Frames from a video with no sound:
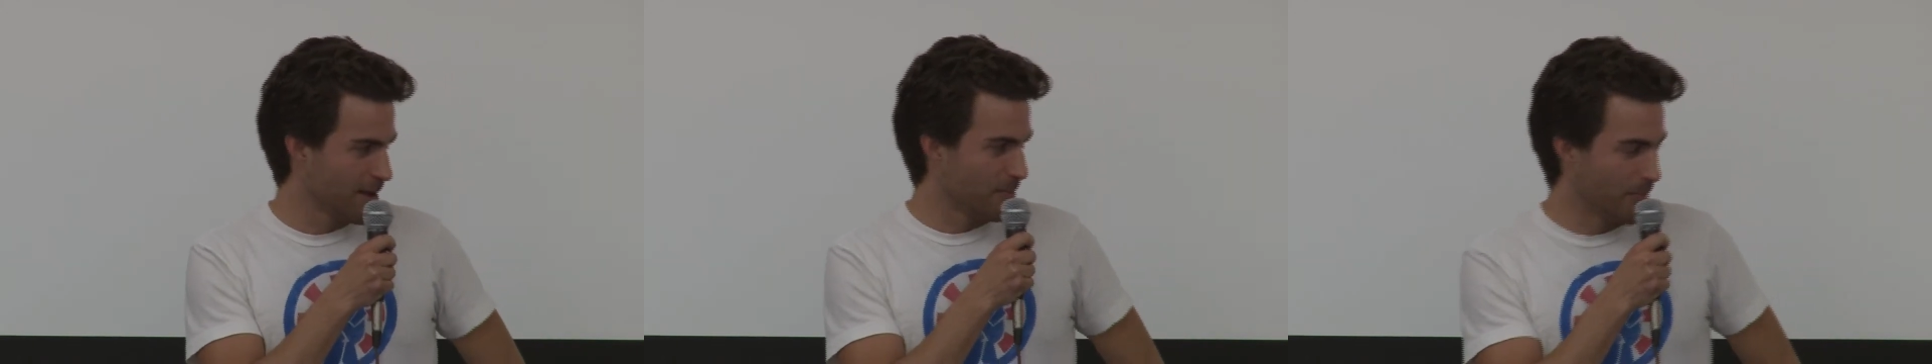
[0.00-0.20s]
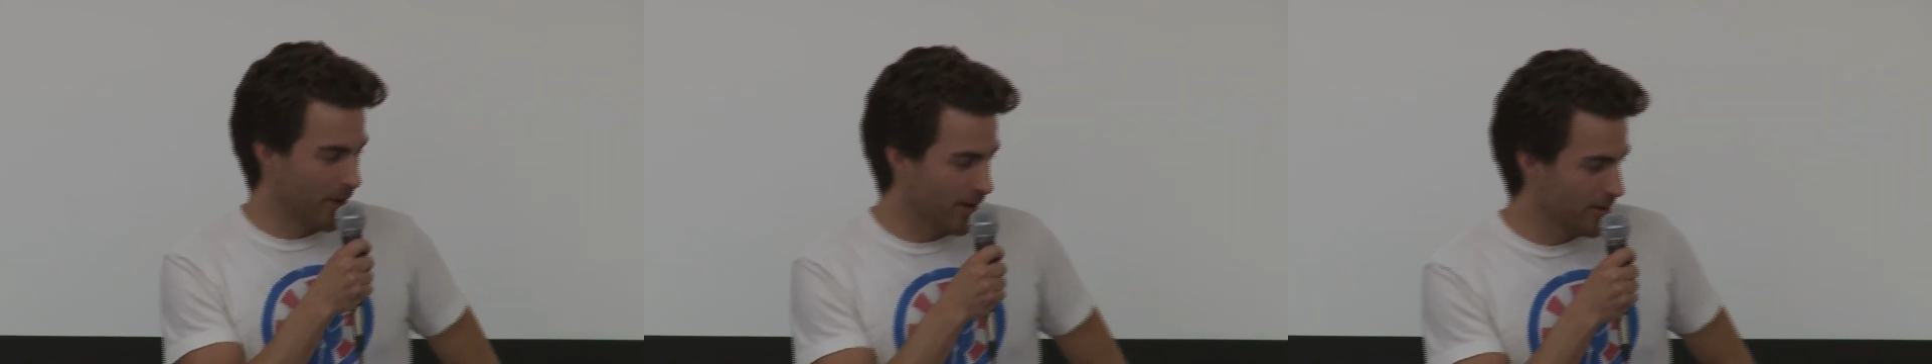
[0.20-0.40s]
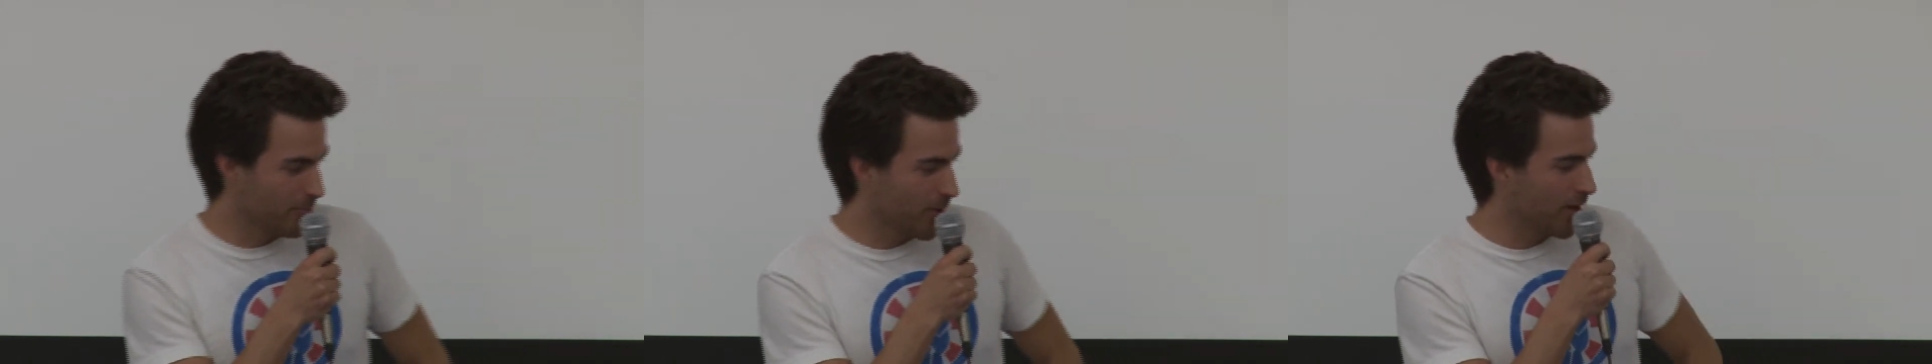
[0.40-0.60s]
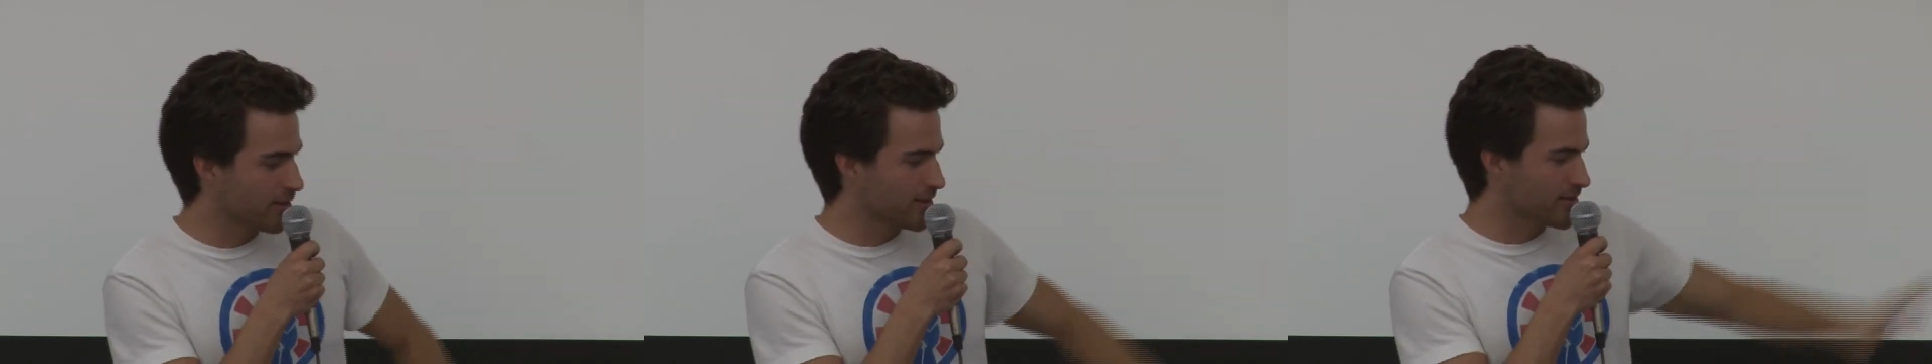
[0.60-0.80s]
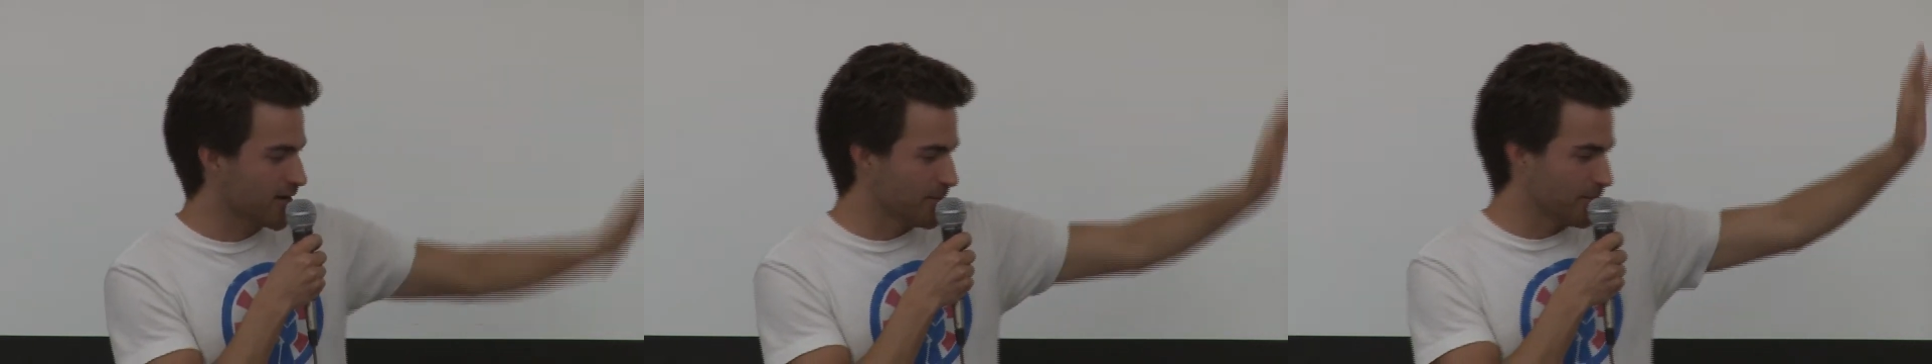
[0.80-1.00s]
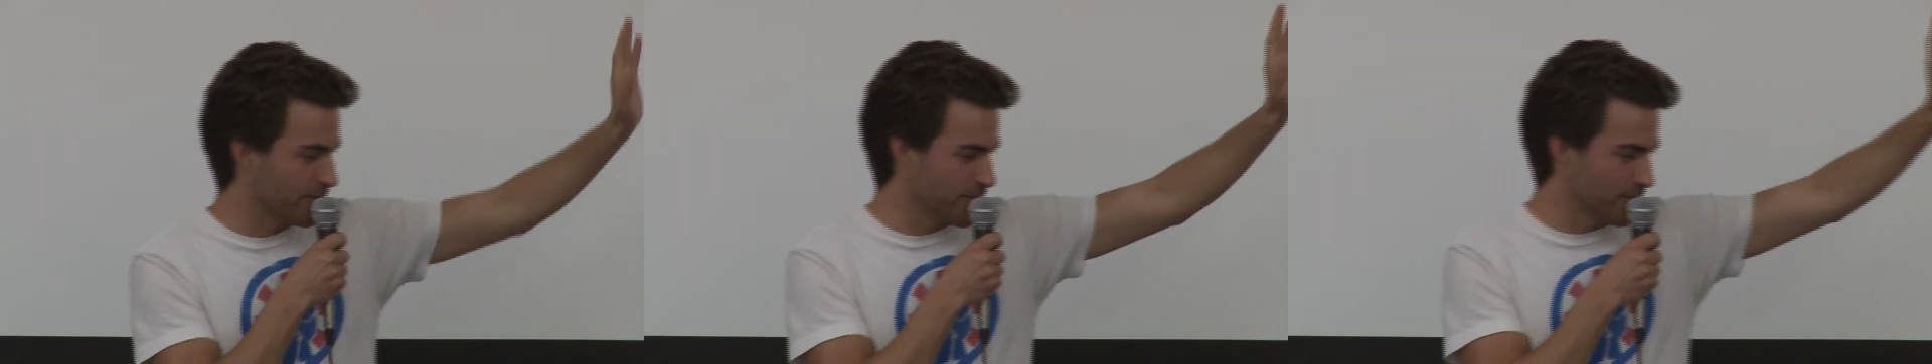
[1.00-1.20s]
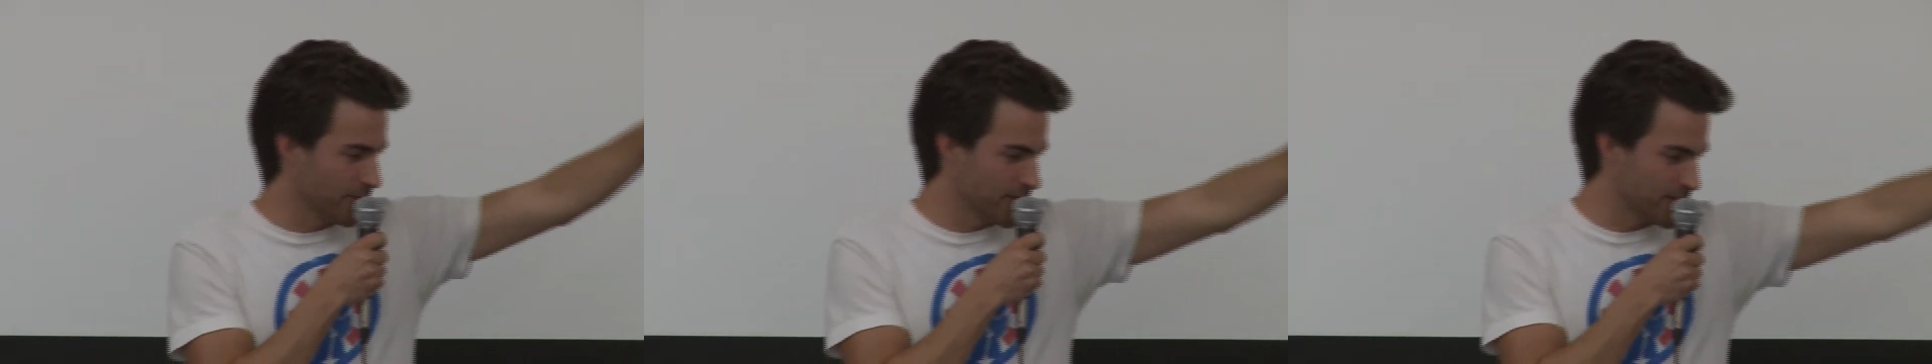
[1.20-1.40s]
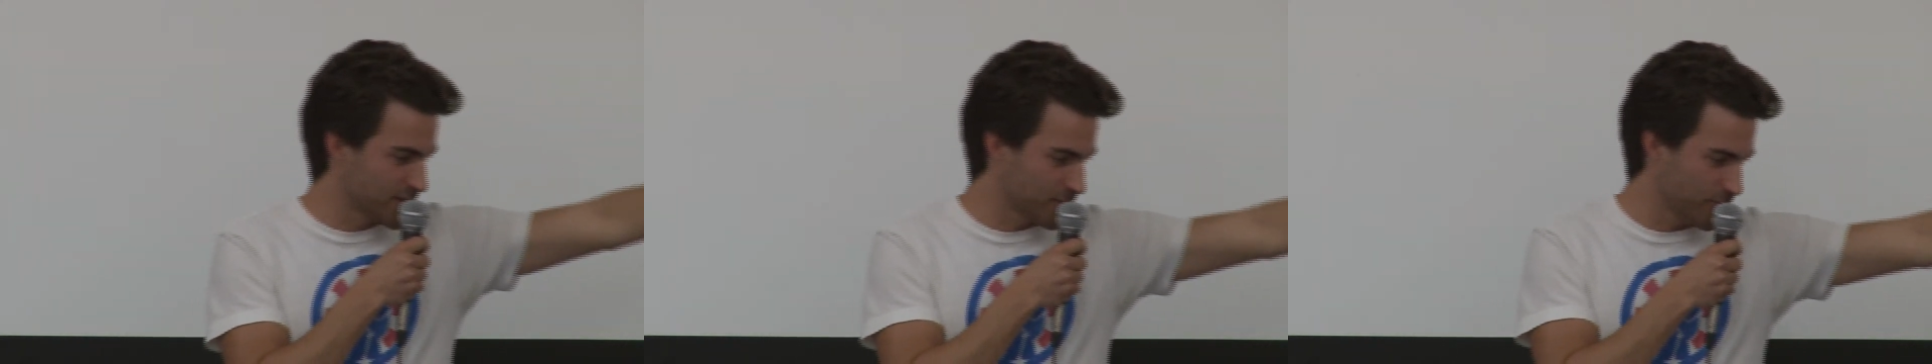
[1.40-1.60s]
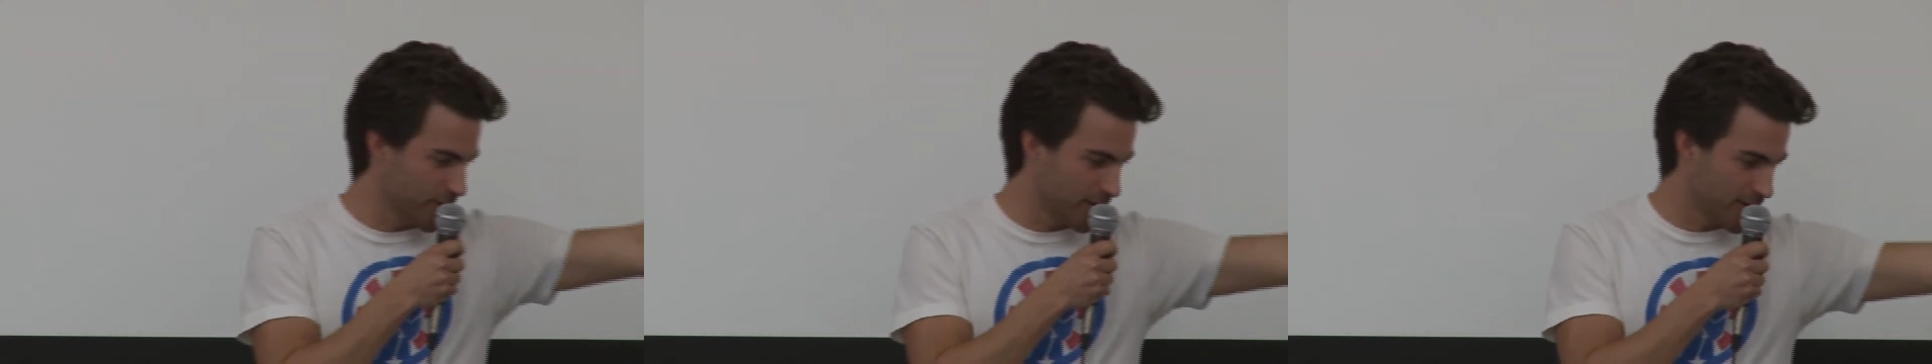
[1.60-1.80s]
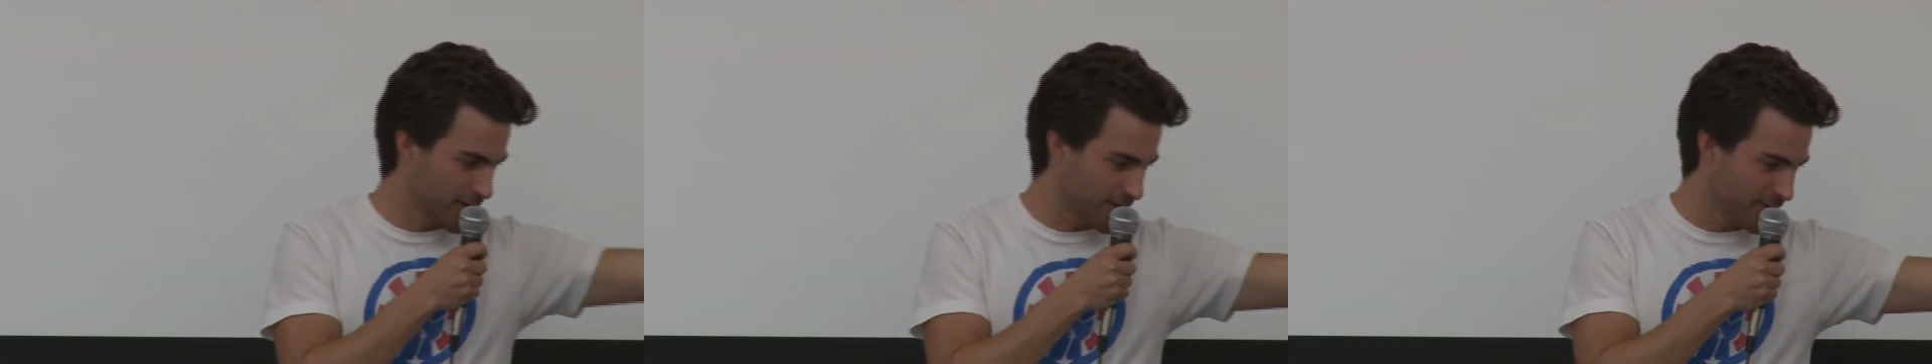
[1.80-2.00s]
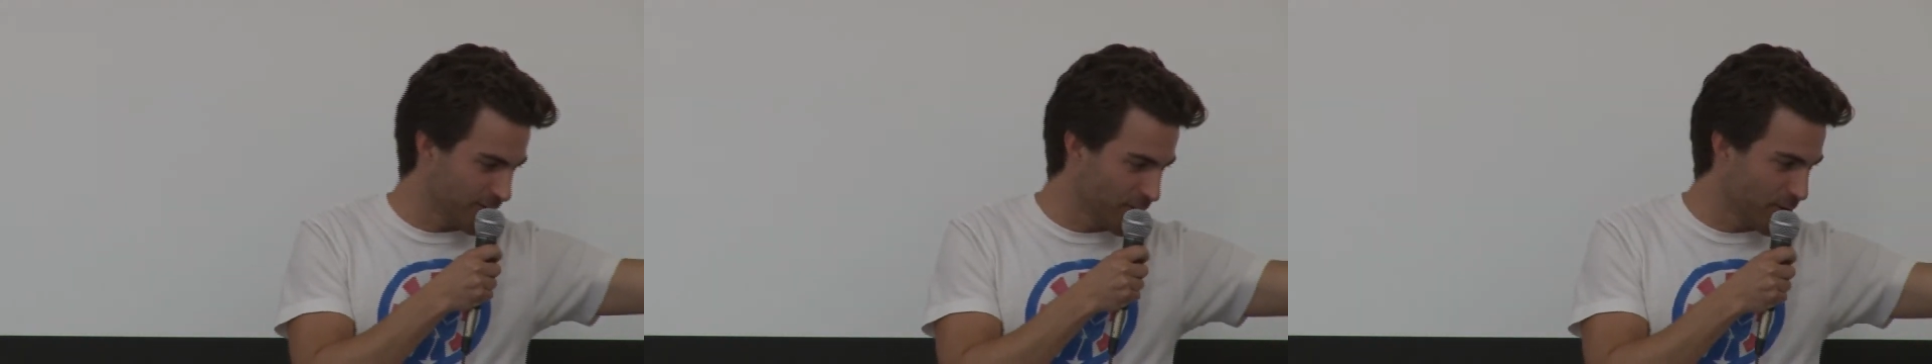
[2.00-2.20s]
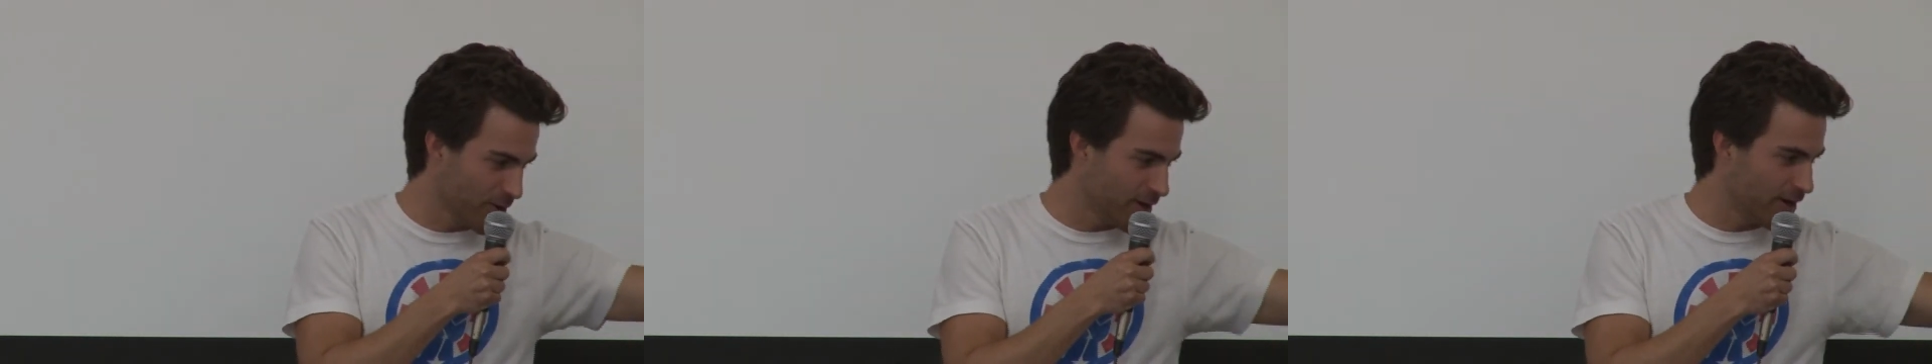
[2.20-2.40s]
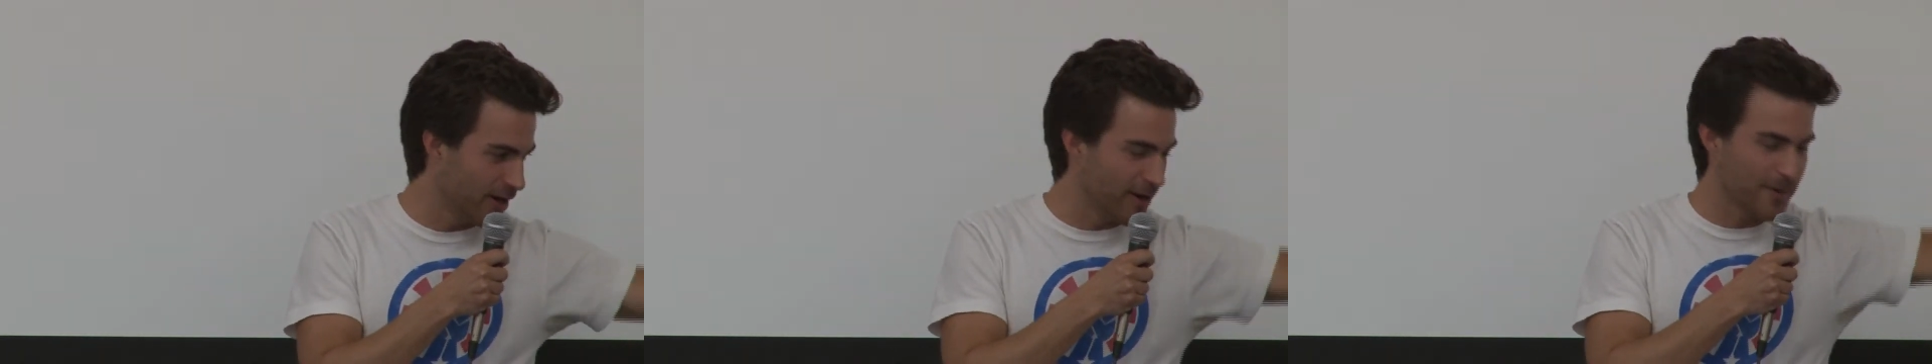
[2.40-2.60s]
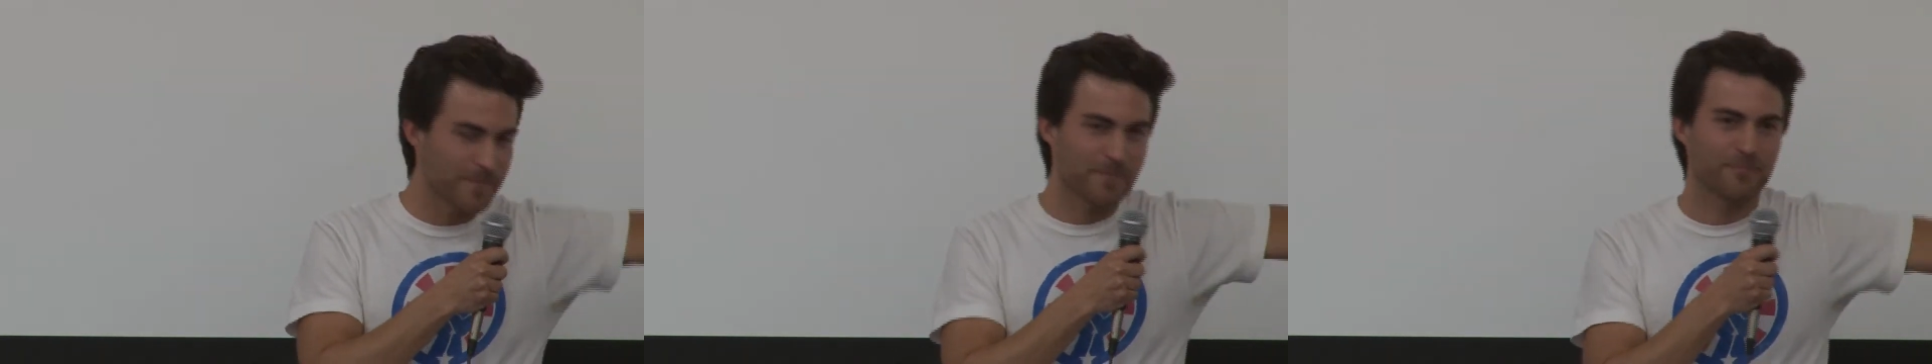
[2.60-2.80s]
Mary Beth is coming for at least a week. You heard it here.